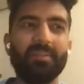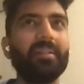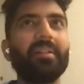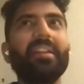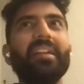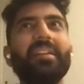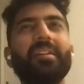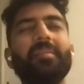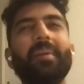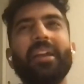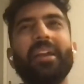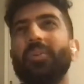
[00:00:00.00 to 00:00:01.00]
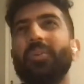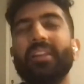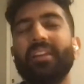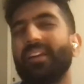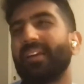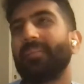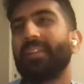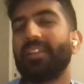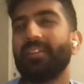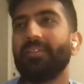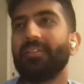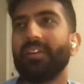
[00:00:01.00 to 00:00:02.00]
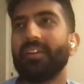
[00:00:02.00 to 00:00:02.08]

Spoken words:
GitHub IO link, I believe.